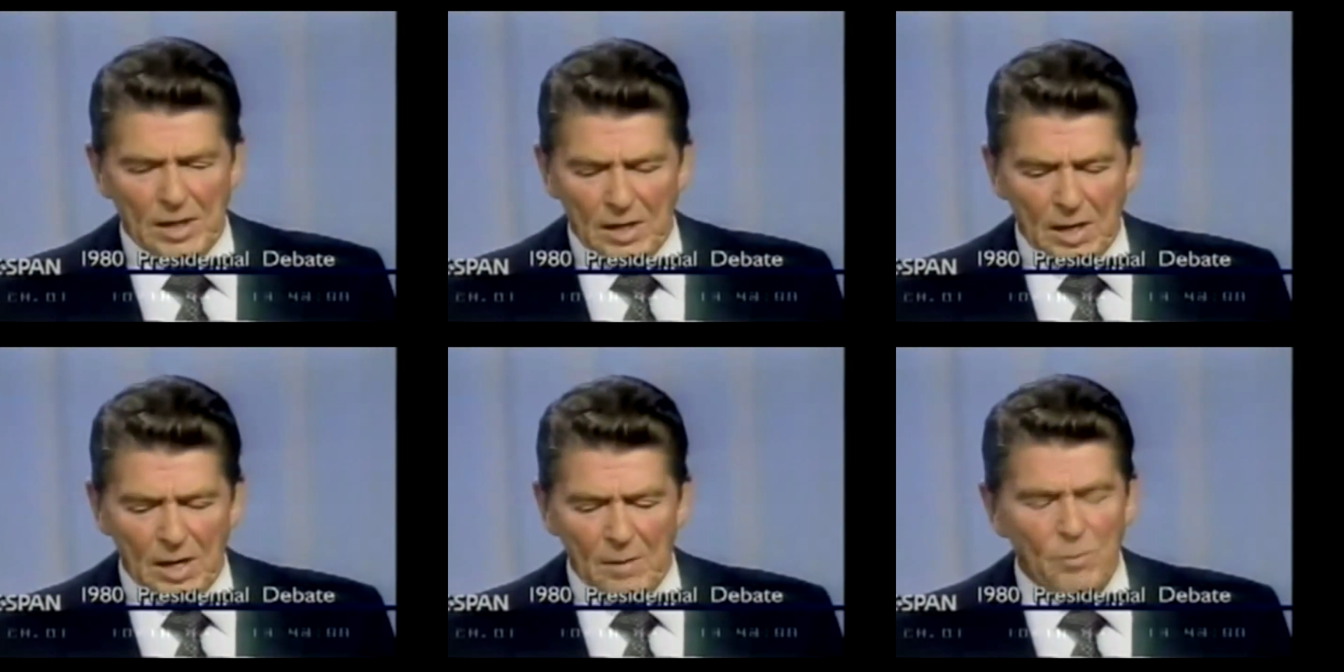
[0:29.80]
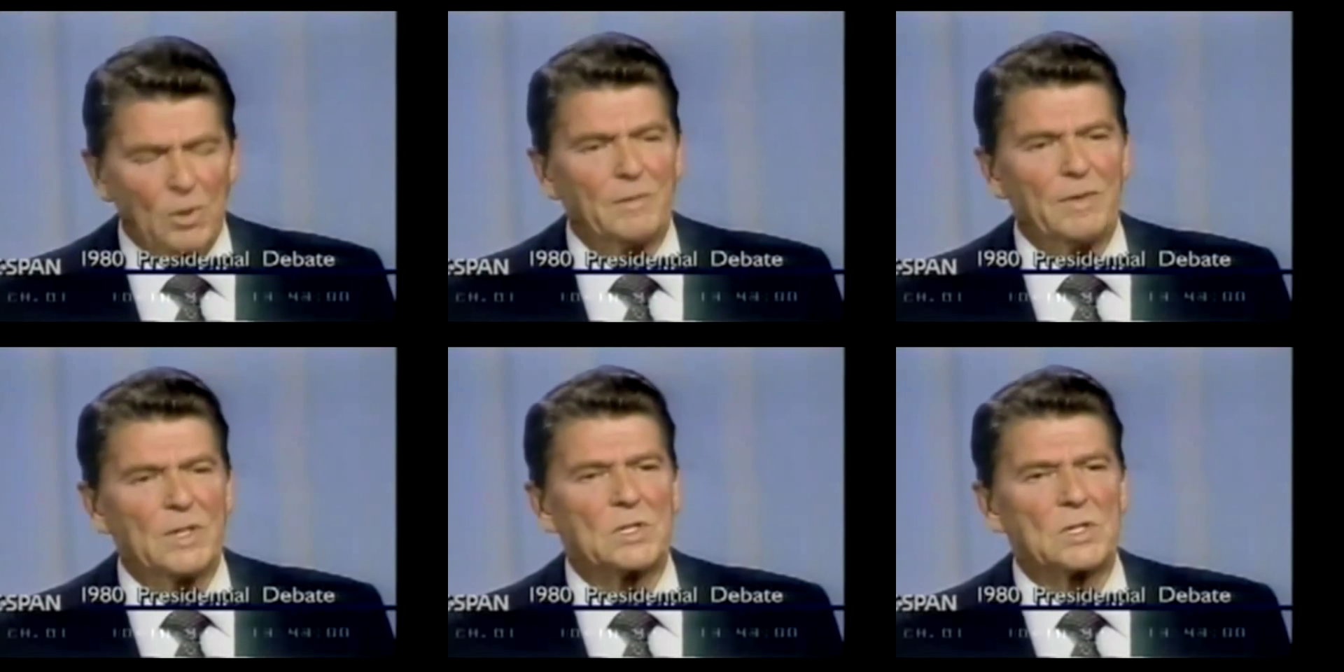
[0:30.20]
in a
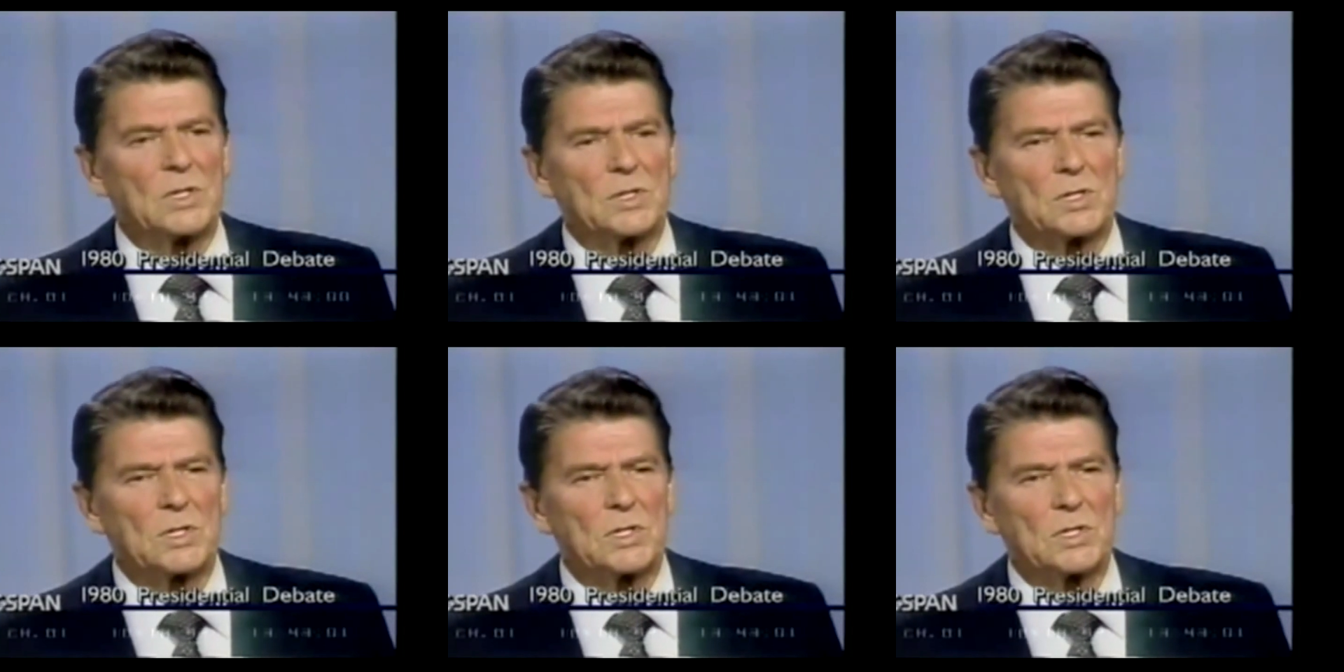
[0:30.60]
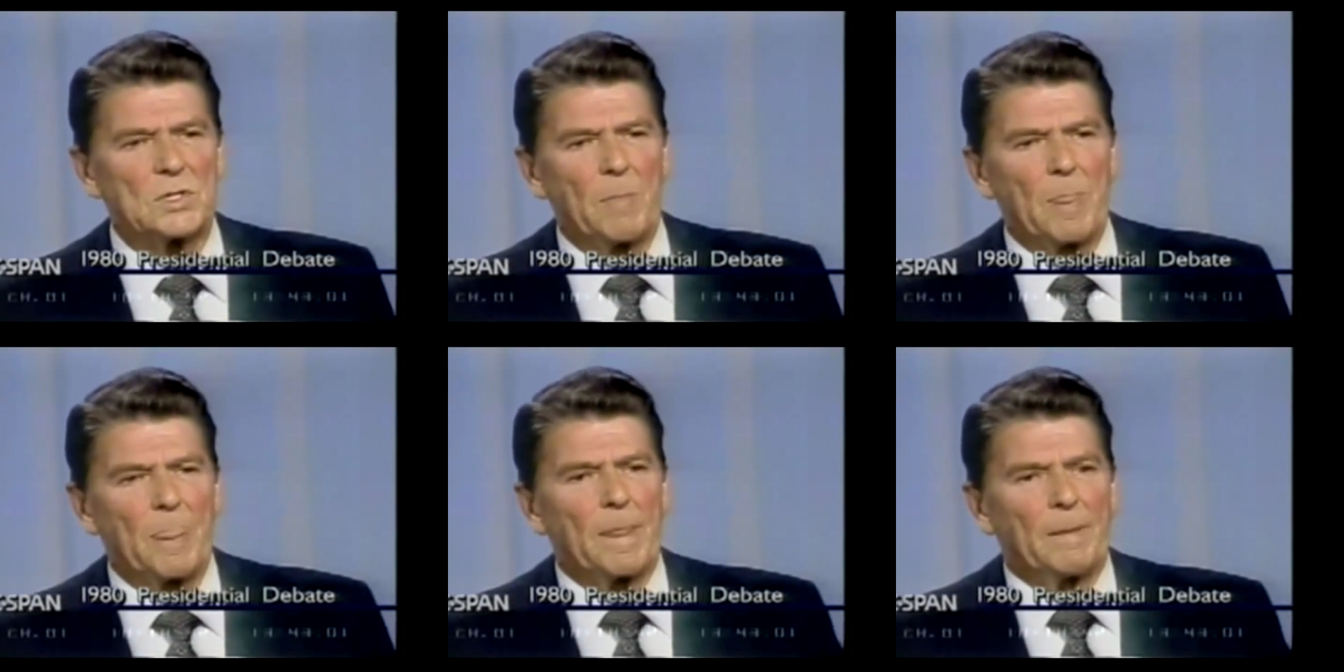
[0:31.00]
number of
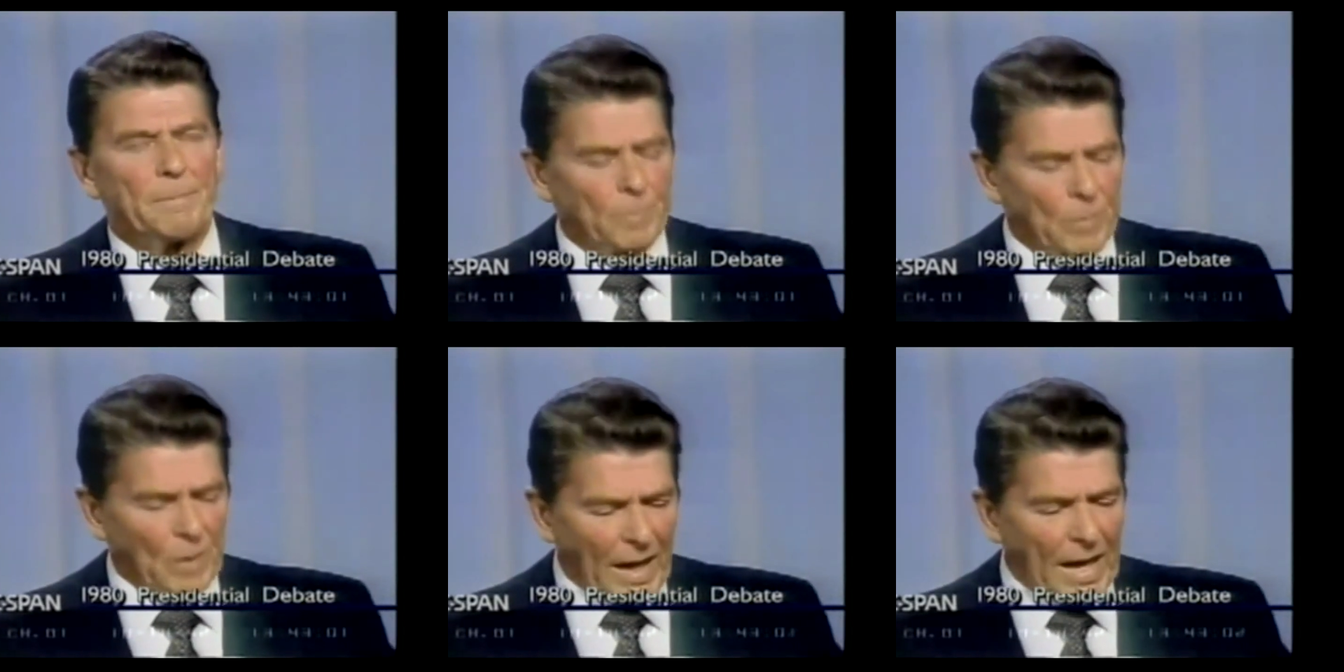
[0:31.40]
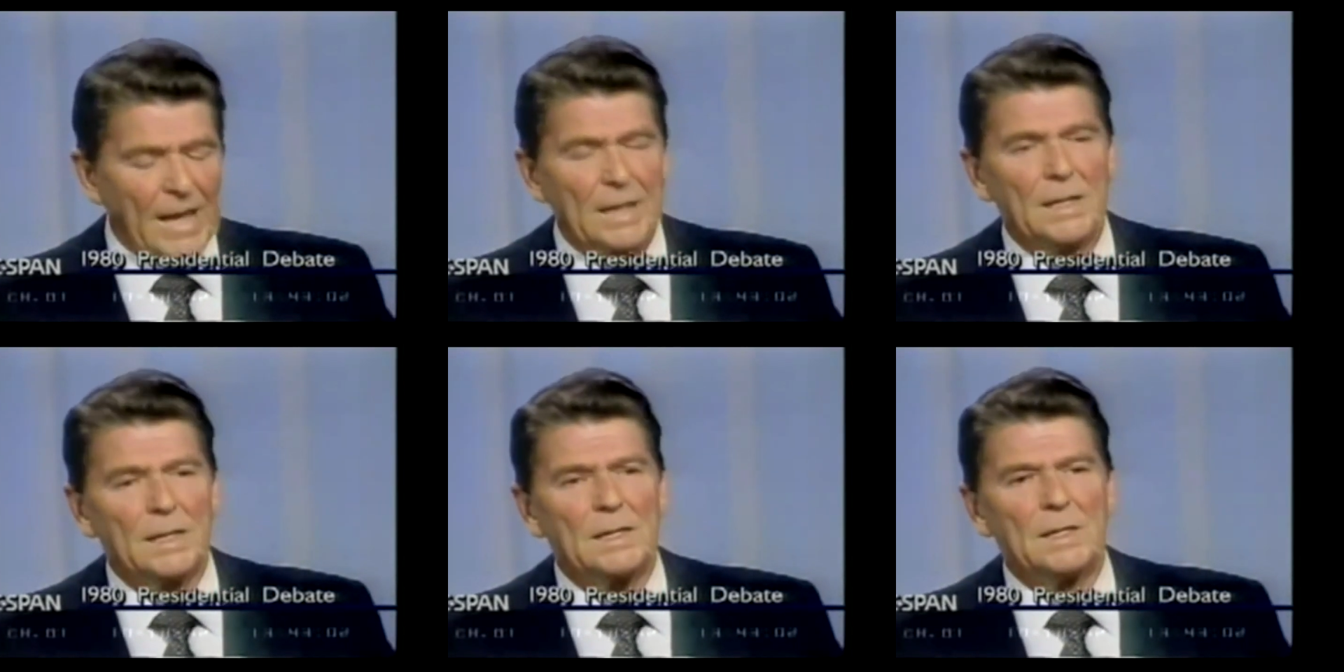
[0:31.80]
instances,
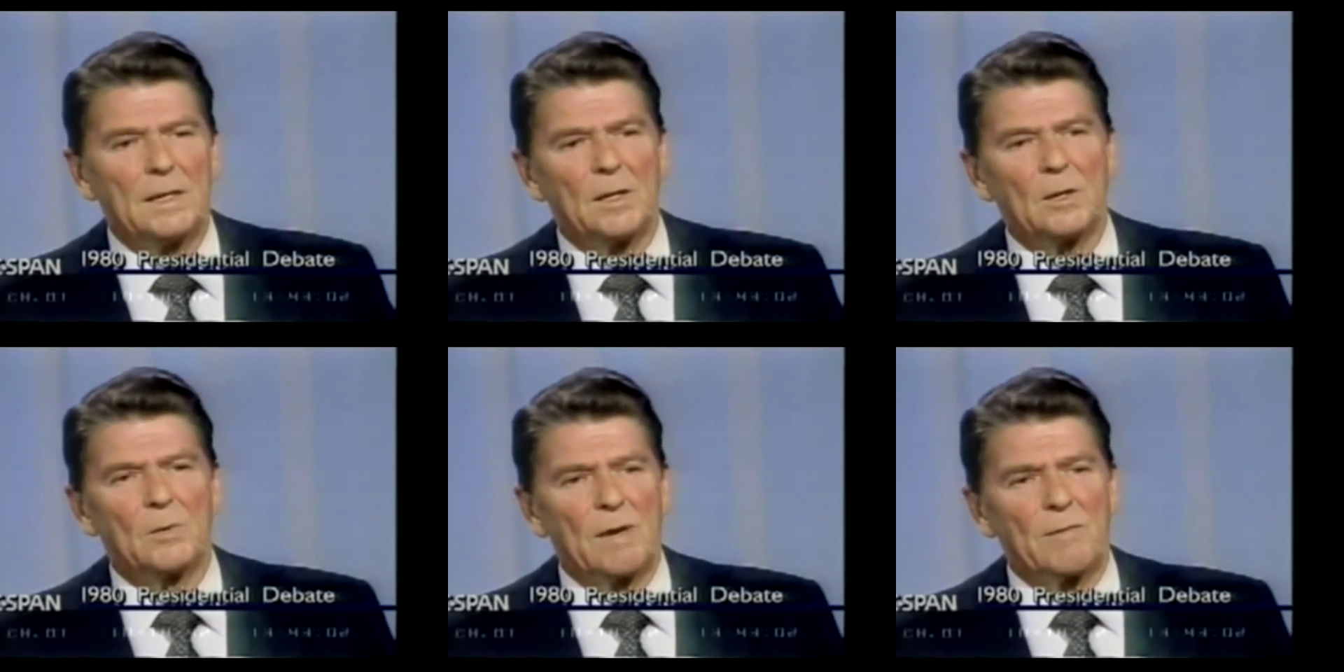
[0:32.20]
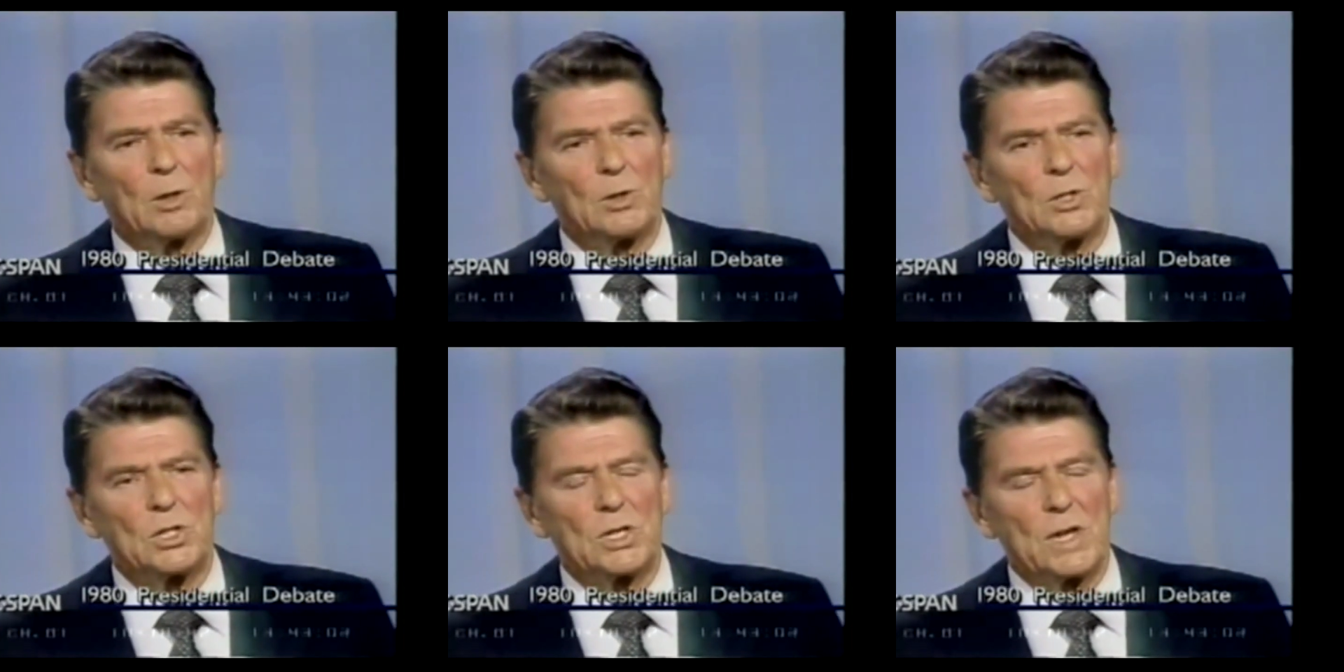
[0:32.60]
aided a
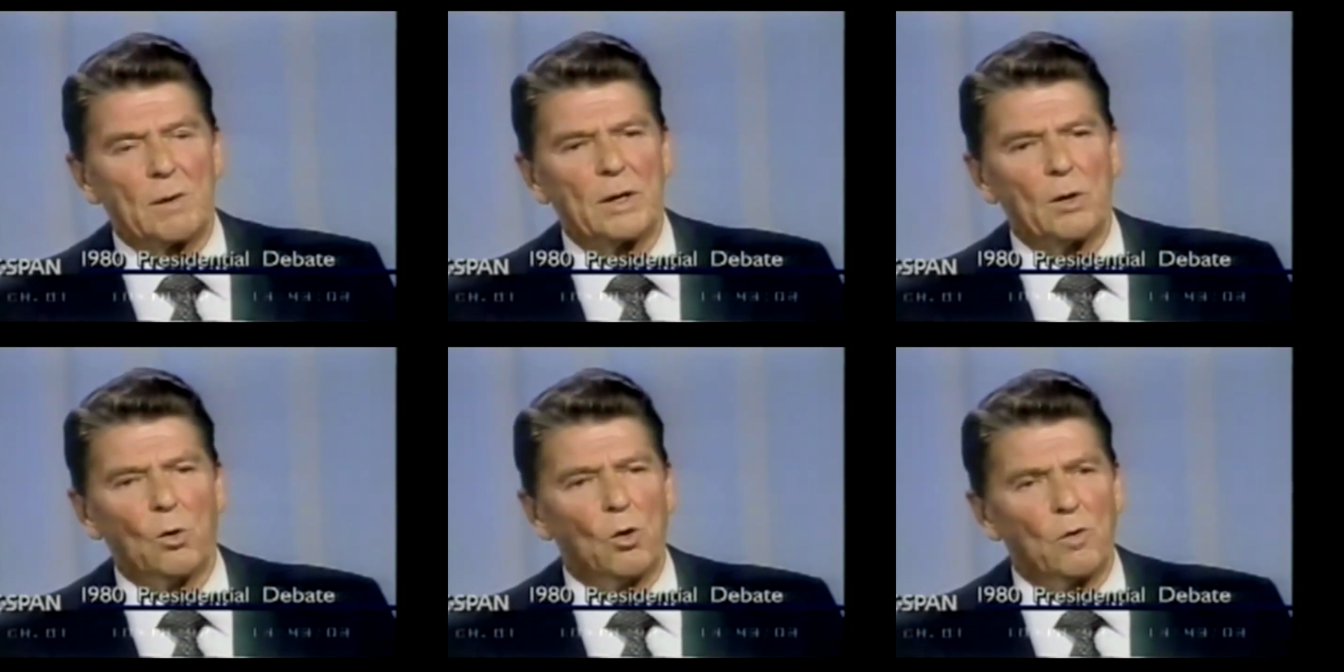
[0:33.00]
revolutionary